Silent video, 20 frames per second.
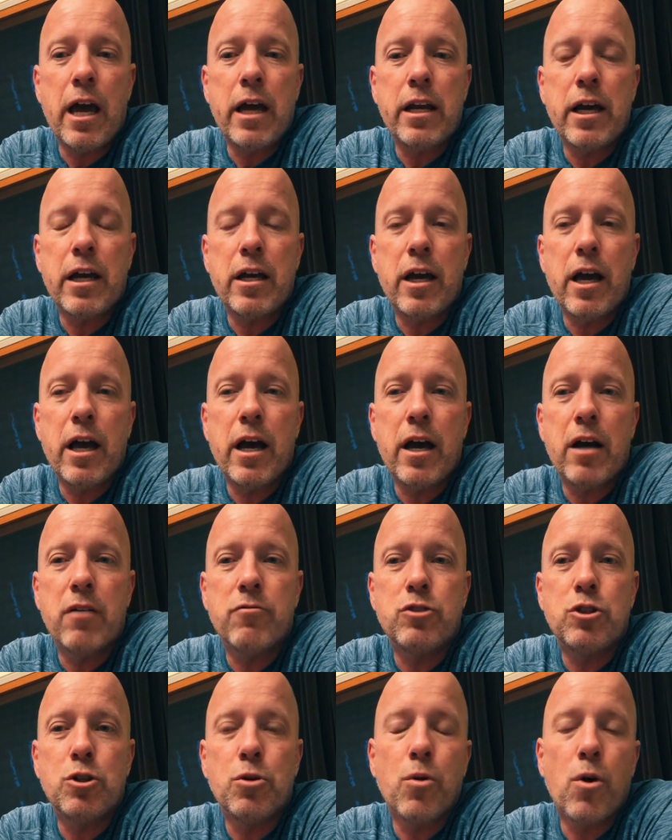And I
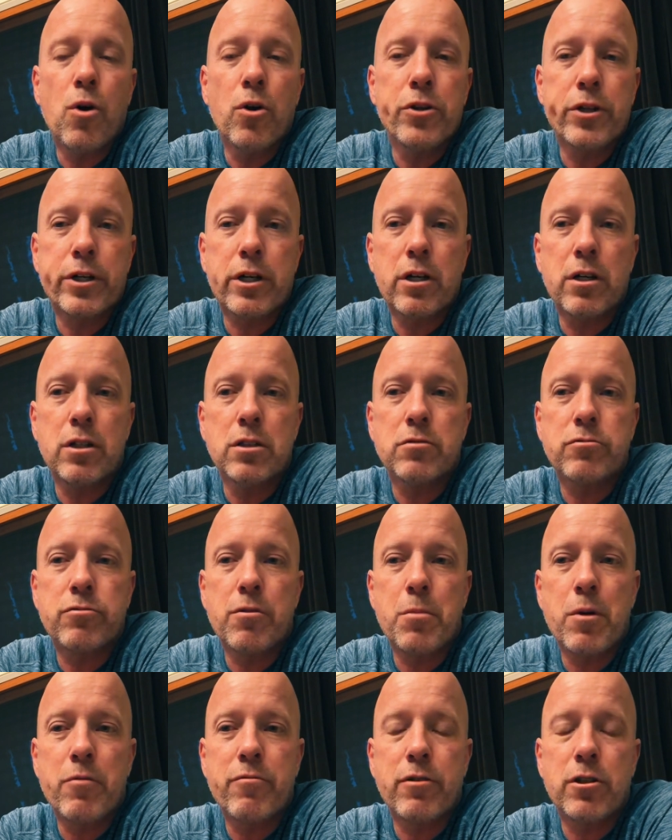have two older
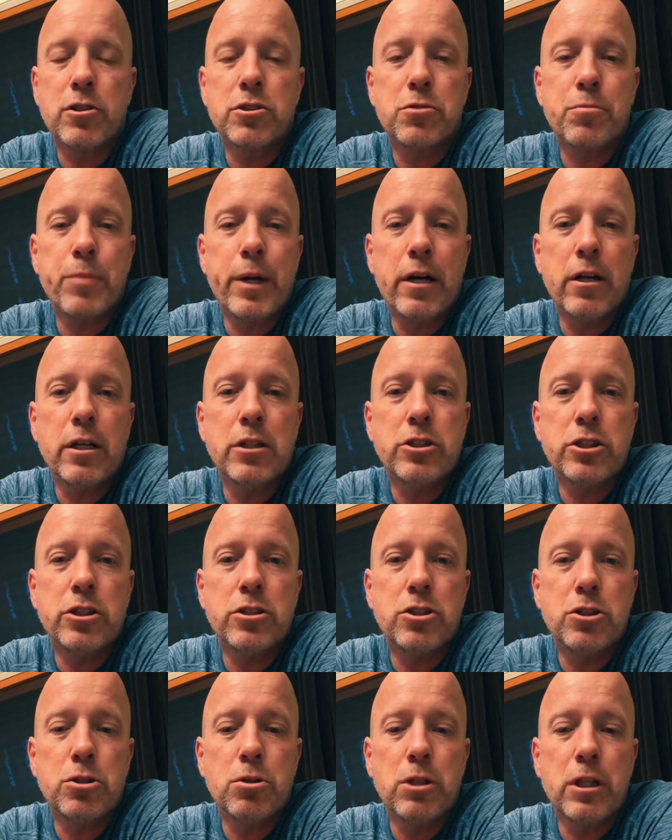girls from a first
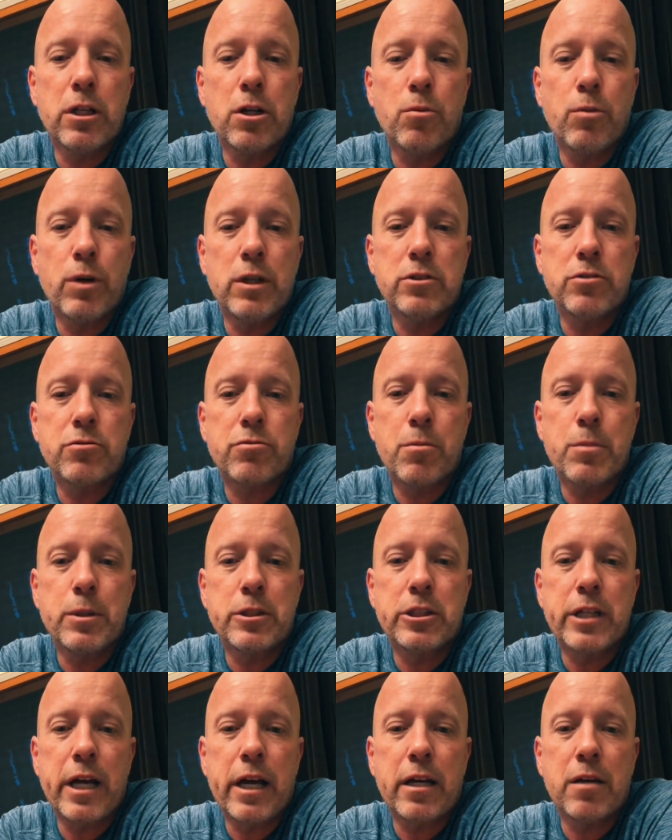marriage and two little ones
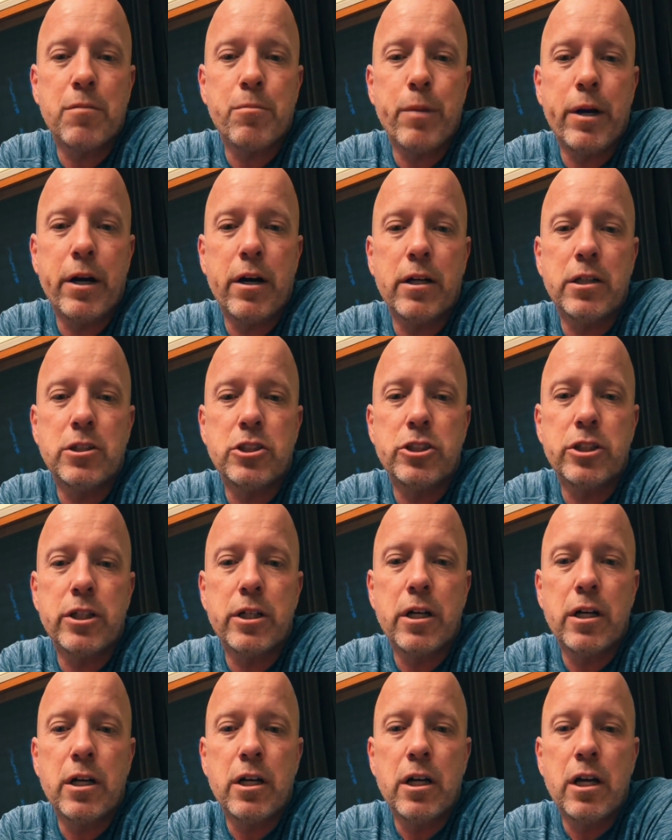from a second
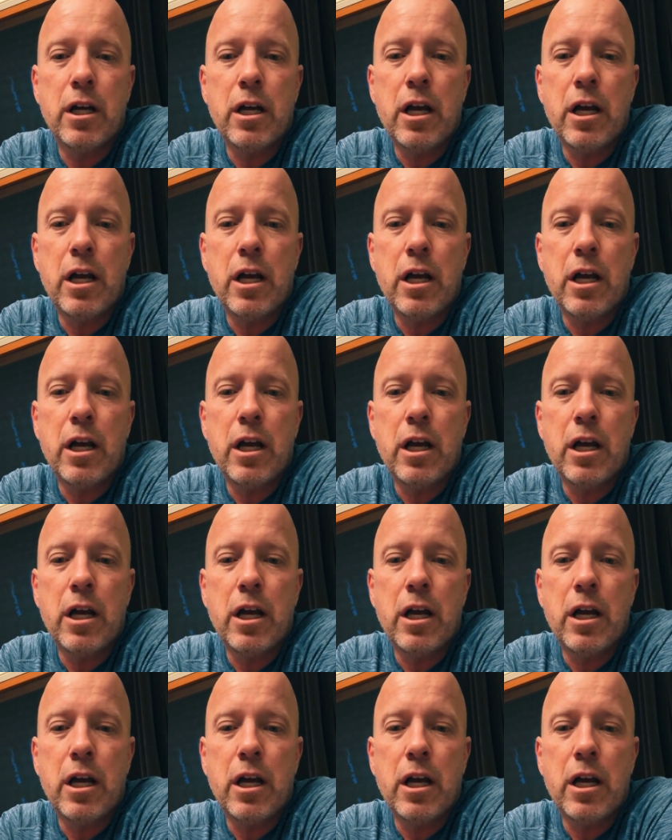marriage.